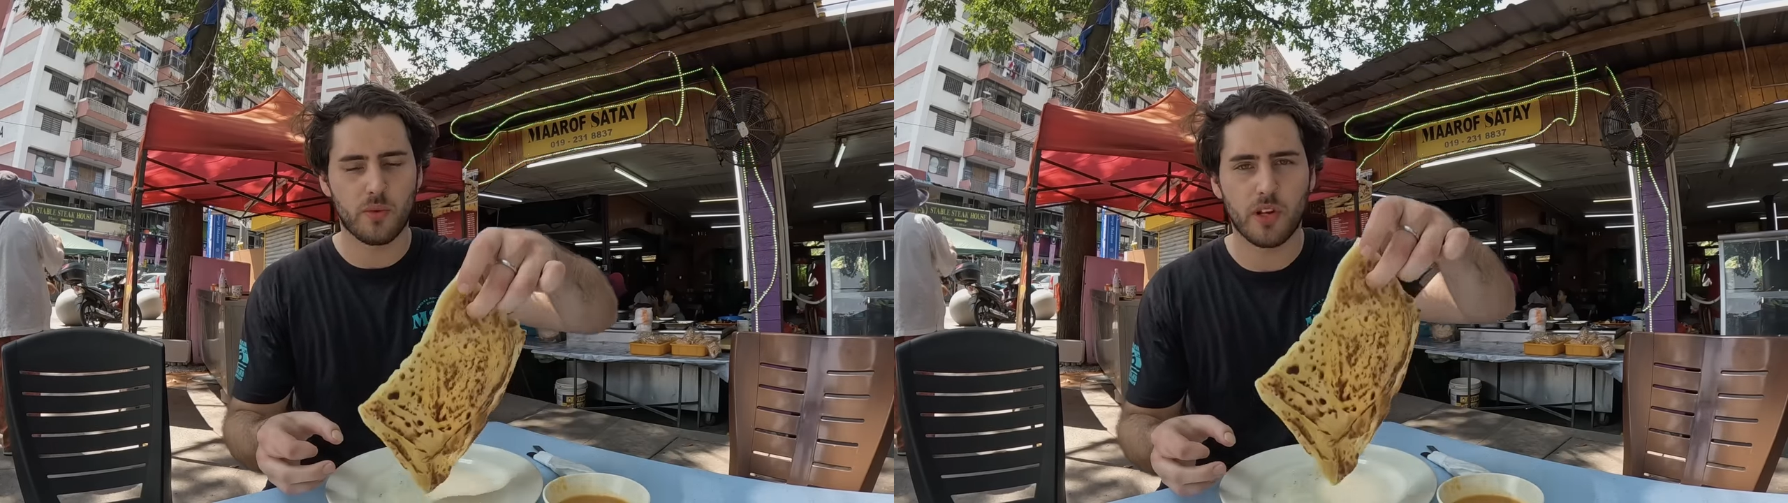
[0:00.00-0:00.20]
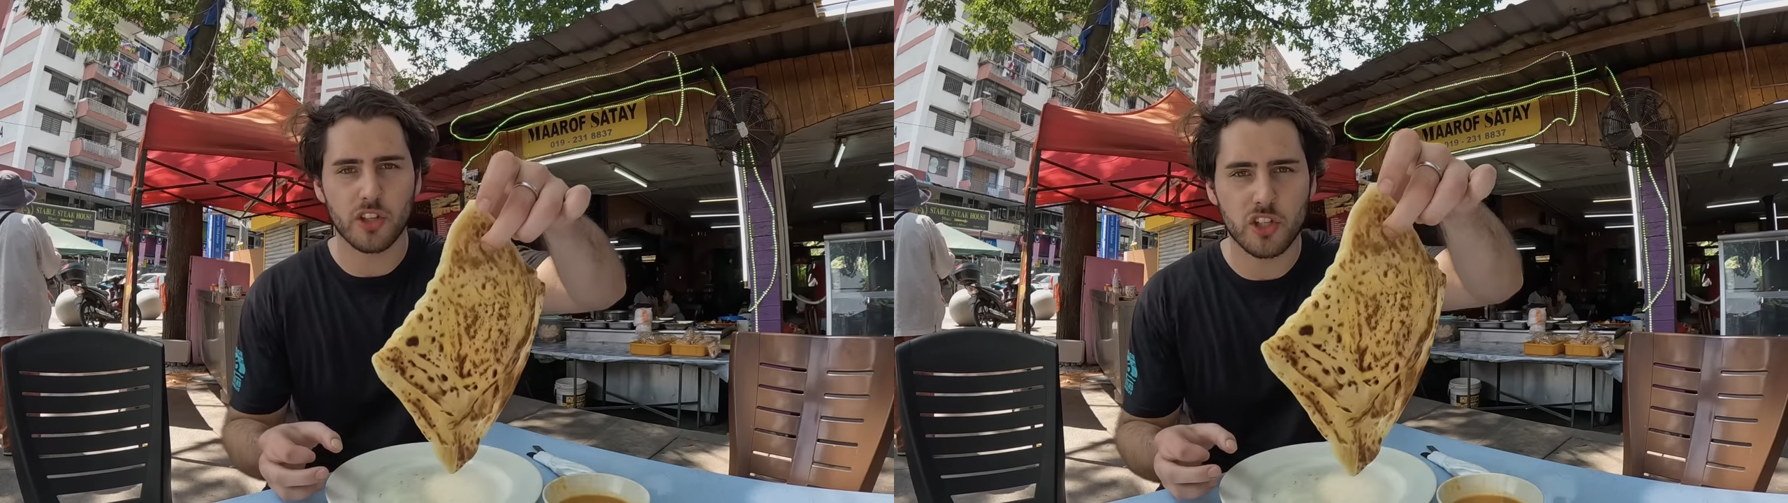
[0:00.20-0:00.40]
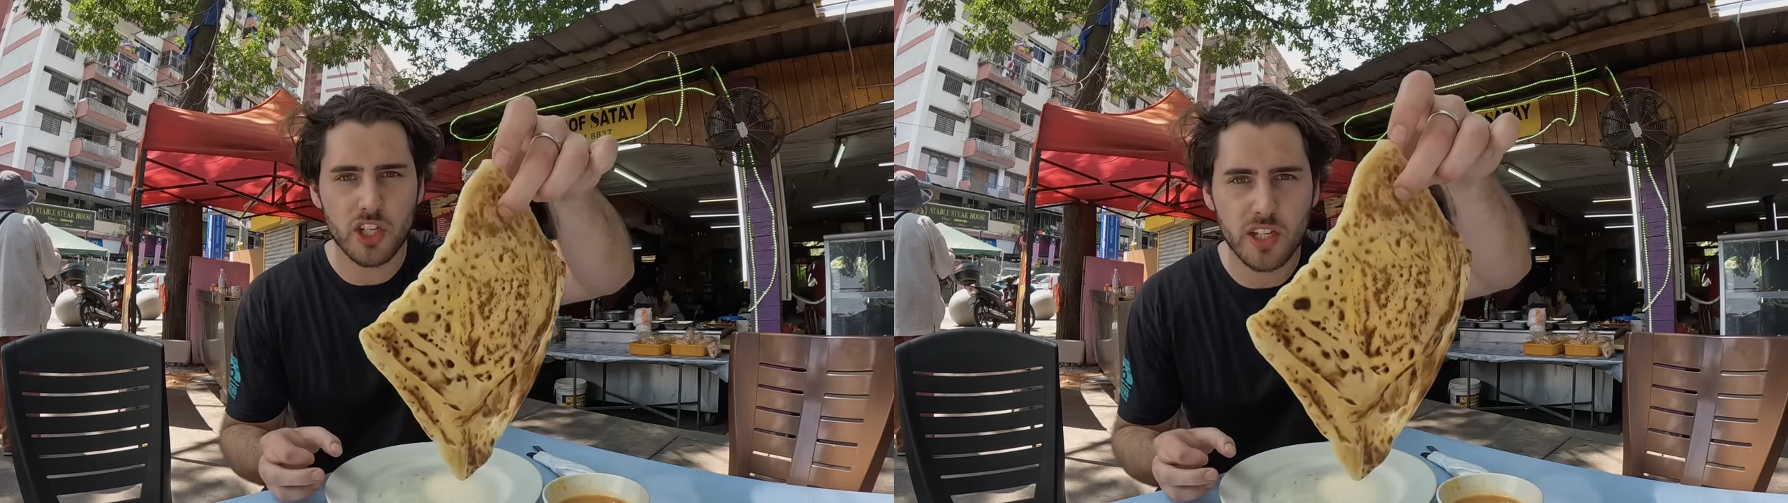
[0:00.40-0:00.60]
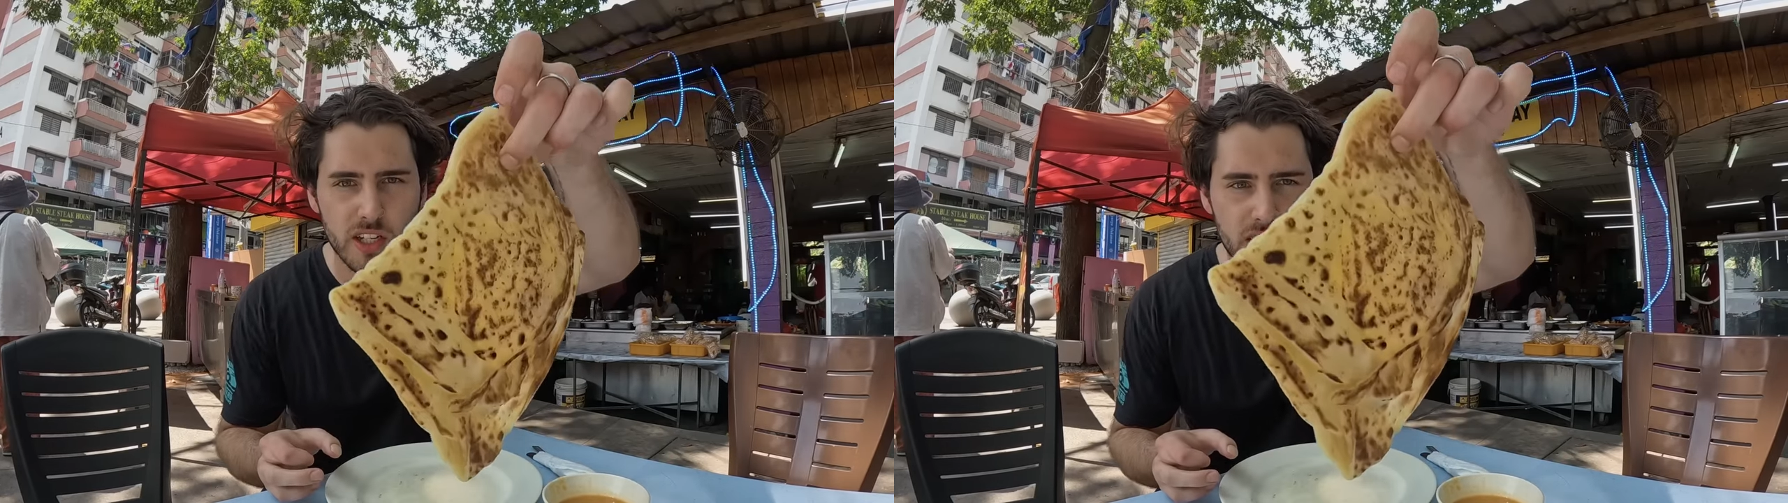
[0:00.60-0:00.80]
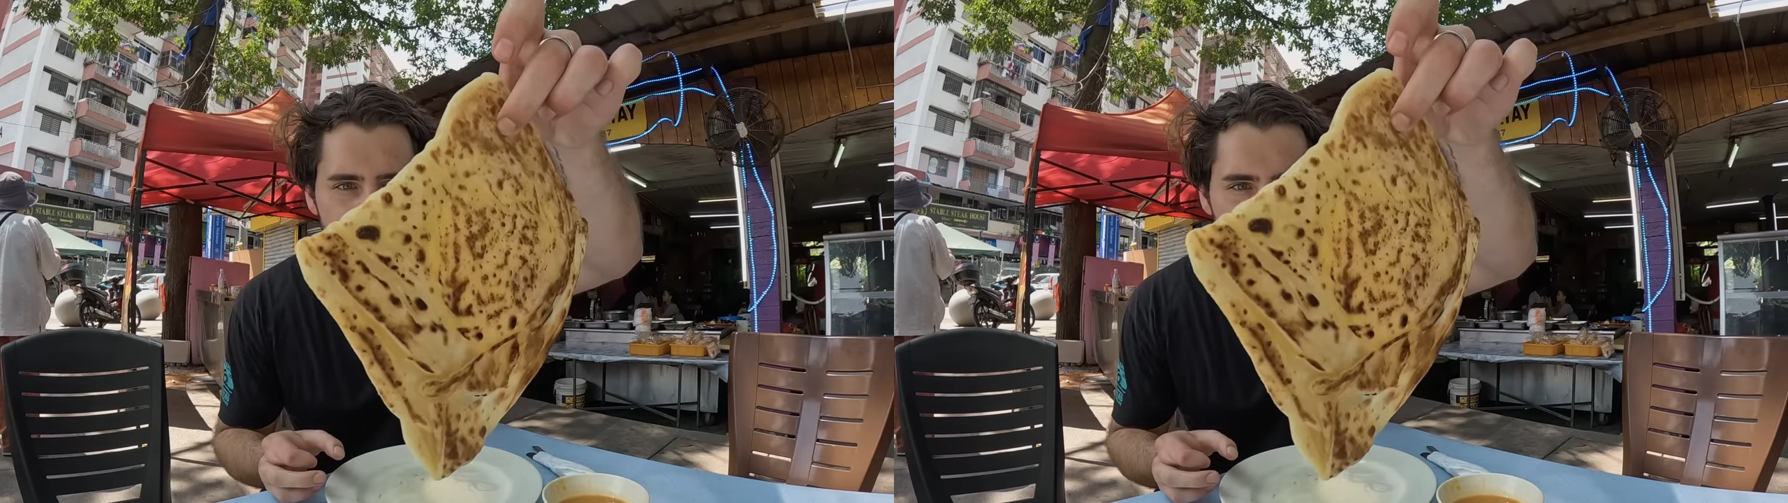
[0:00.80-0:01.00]
We got the
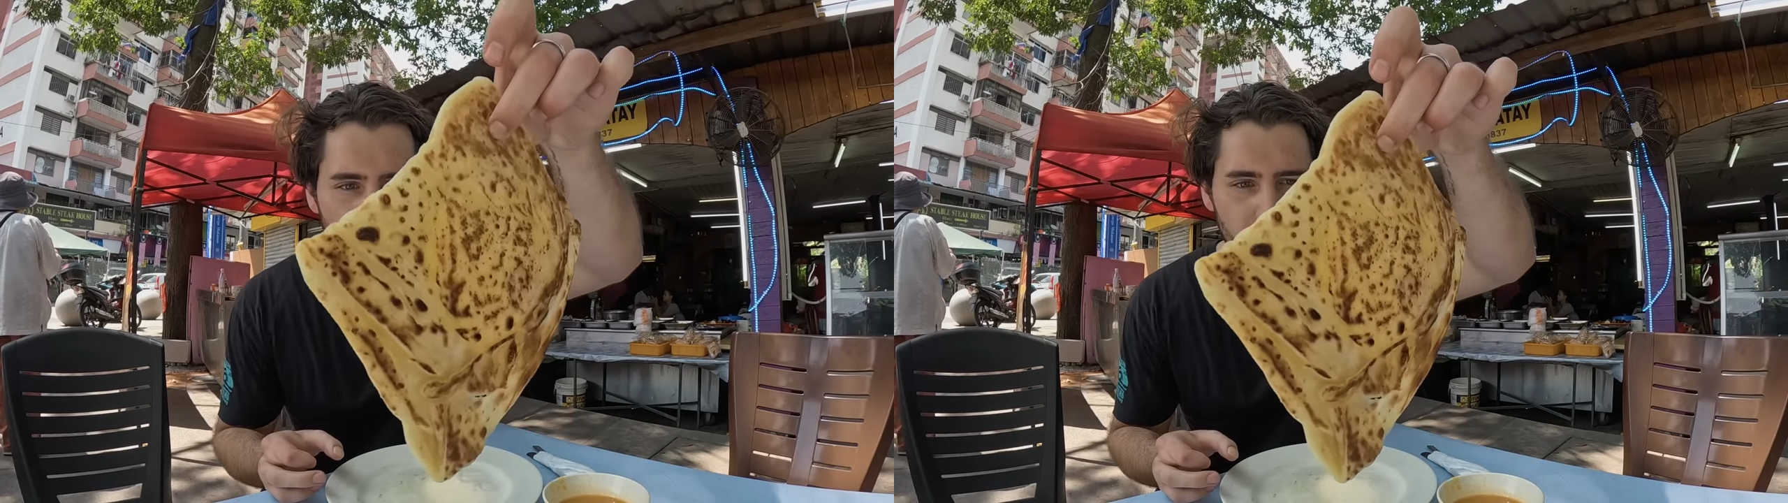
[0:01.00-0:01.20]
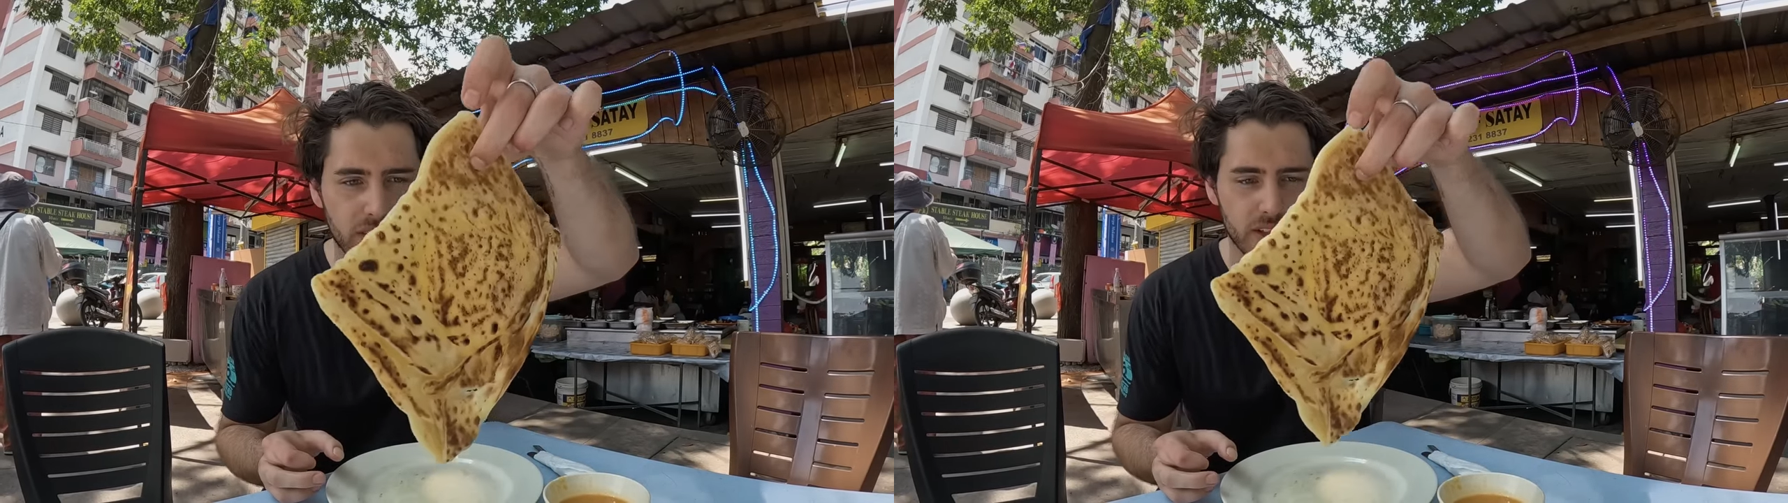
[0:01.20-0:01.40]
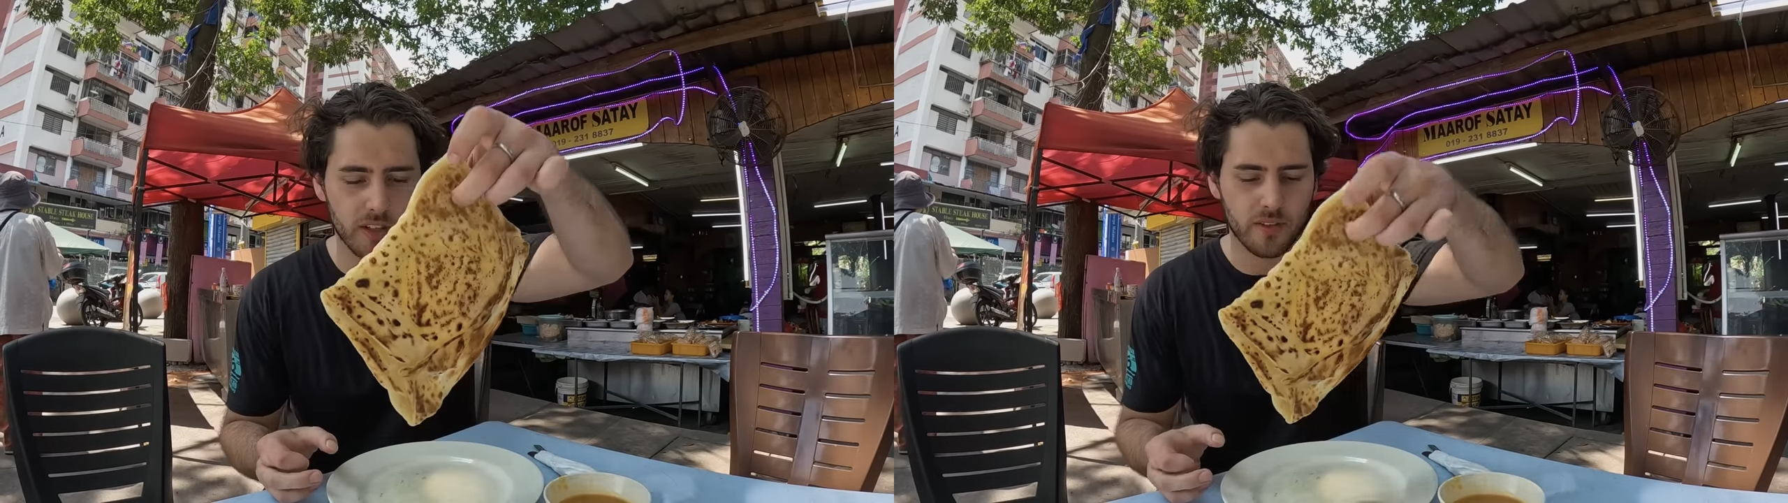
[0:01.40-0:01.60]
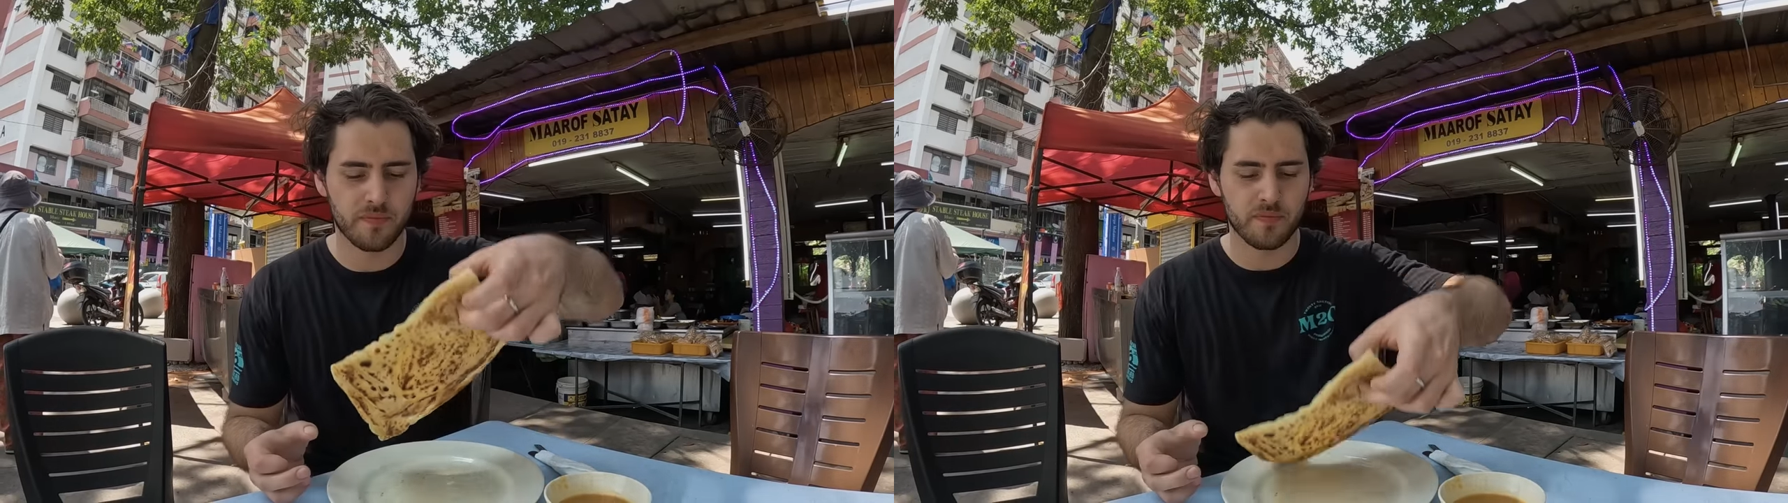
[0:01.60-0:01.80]
cheese paratha.